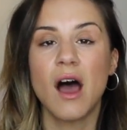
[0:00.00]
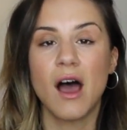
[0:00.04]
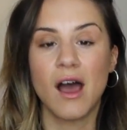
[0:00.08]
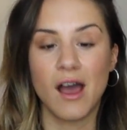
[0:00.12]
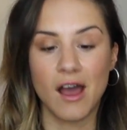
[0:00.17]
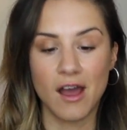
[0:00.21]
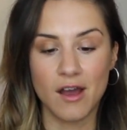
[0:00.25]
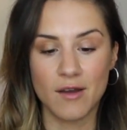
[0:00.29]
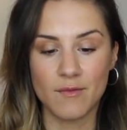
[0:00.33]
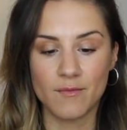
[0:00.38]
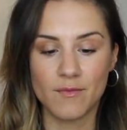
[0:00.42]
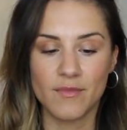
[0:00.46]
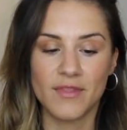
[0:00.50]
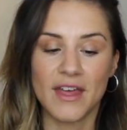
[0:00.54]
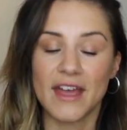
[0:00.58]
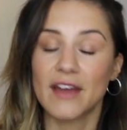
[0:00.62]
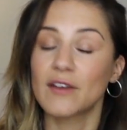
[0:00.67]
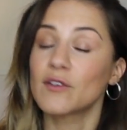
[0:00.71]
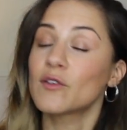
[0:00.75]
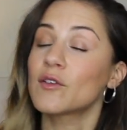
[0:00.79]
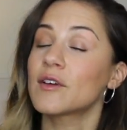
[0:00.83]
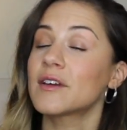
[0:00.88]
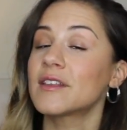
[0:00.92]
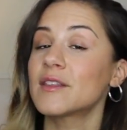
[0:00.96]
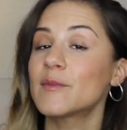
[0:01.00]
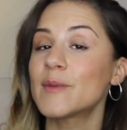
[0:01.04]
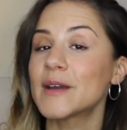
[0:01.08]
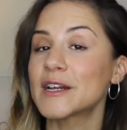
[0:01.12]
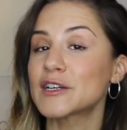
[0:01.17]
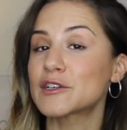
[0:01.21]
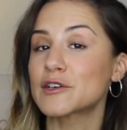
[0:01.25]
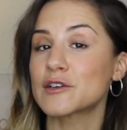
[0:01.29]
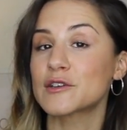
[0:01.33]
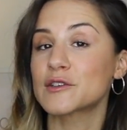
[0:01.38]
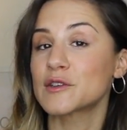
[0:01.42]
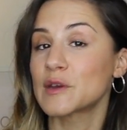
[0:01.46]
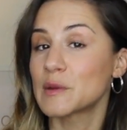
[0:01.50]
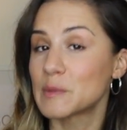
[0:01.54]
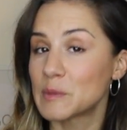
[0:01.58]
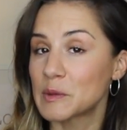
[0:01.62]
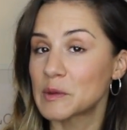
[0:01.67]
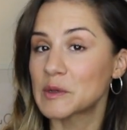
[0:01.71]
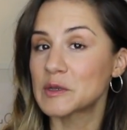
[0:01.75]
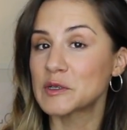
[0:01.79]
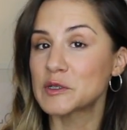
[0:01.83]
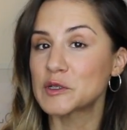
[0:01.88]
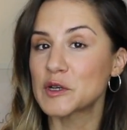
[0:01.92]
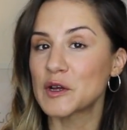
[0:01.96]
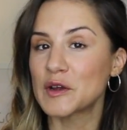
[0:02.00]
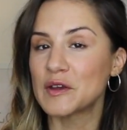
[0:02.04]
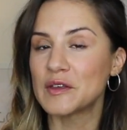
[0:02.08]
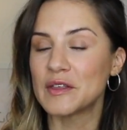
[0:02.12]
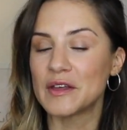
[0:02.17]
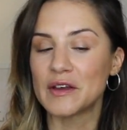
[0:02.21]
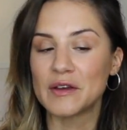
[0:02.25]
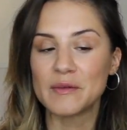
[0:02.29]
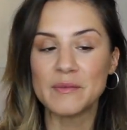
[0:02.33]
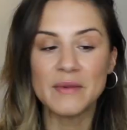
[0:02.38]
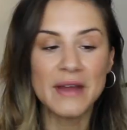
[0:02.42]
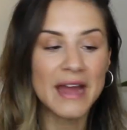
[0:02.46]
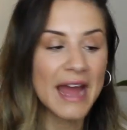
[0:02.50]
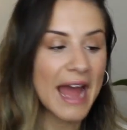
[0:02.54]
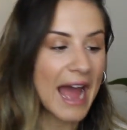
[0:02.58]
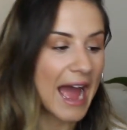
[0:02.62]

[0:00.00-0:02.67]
They are not in the picture, so I'm not going to show you them.